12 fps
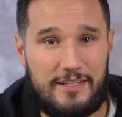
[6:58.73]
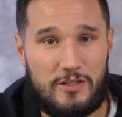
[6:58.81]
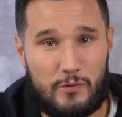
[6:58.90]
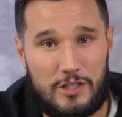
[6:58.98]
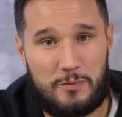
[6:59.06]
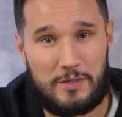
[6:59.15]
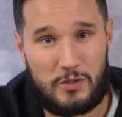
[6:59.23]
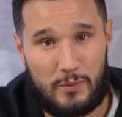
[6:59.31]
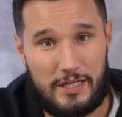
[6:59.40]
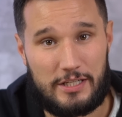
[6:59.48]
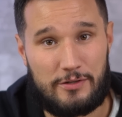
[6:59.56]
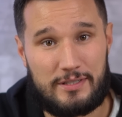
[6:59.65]
to switch
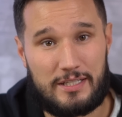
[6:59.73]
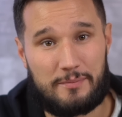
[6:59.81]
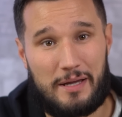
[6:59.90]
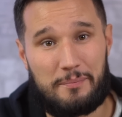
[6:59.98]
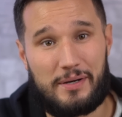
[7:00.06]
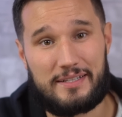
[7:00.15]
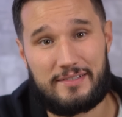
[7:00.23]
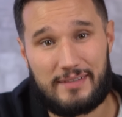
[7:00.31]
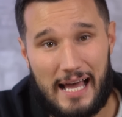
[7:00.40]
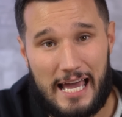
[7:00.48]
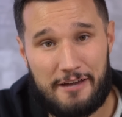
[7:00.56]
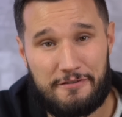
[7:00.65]
between using my Buds
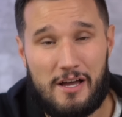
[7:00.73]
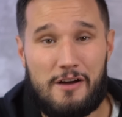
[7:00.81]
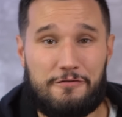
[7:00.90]
Live